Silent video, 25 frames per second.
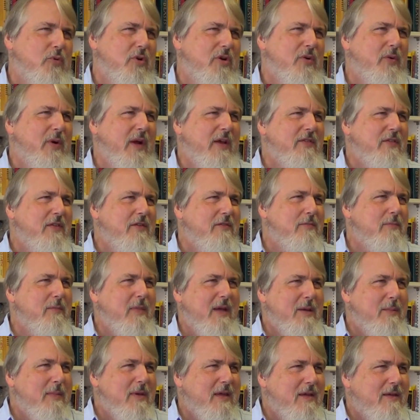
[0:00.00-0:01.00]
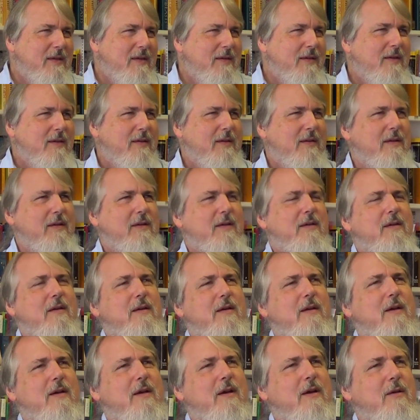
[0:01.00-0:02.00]
progressive, maybe,
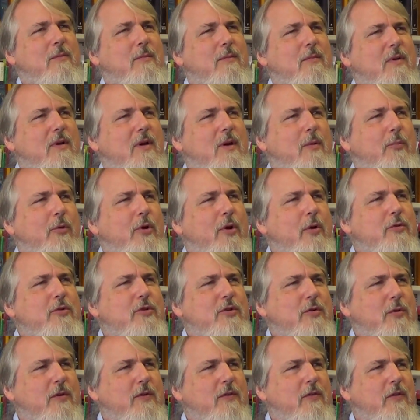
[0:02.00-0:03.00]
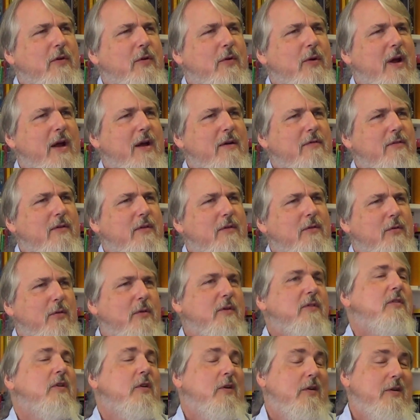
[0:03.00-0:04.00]
approach towards the craft,
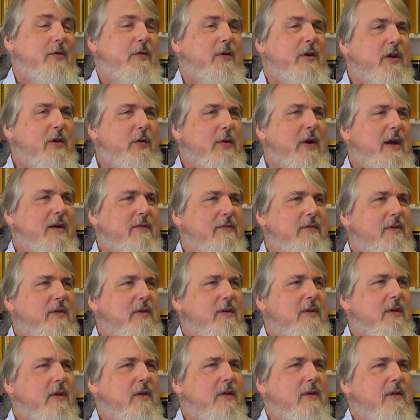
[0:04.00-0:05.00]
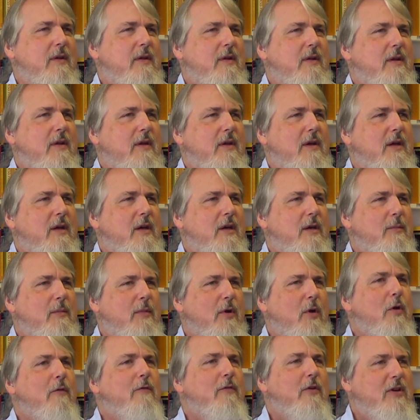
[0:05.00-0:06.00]
towards Gardnerian craft,
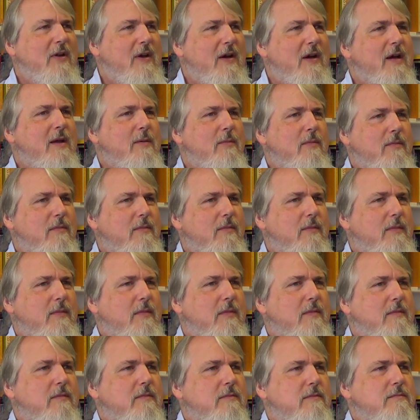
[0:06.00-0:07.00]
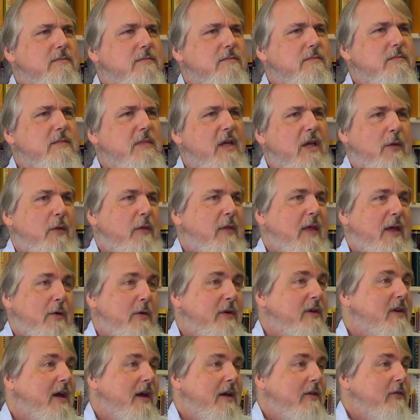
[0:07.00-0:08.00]
over time. Either
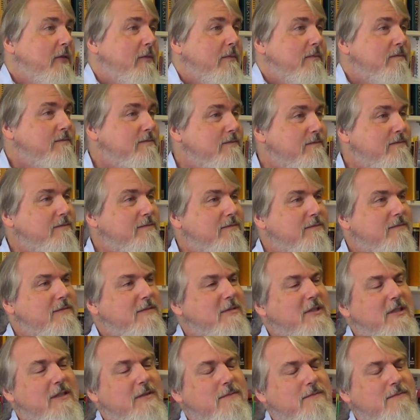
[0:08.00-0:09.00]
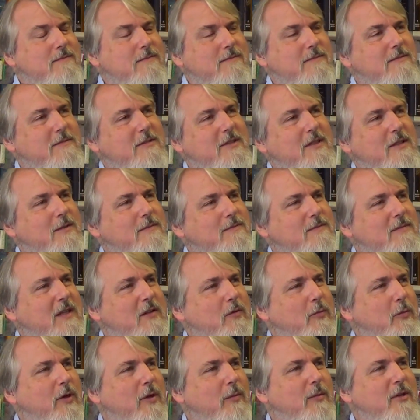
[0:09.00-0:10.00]
that or it dies. Mm-hmm. You know, so
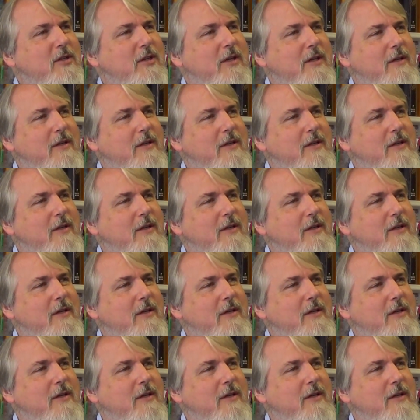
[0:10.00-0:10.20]
that's pretty